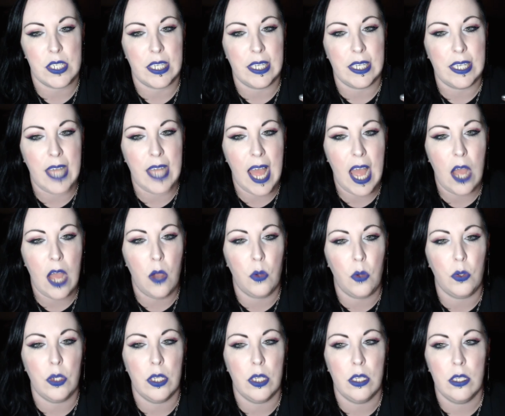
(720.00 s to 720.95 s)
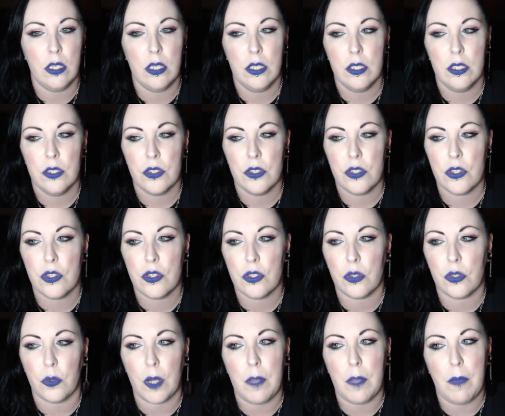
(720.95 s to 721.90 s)
Just loud
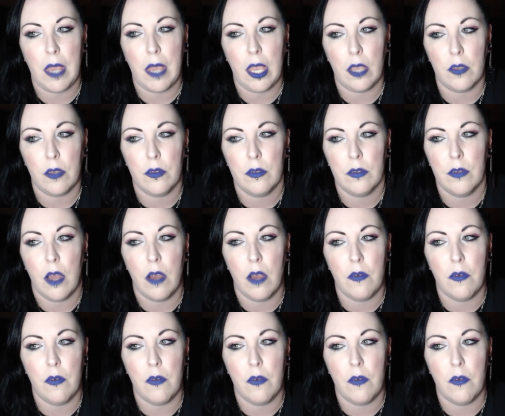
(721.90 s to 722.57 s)
screaming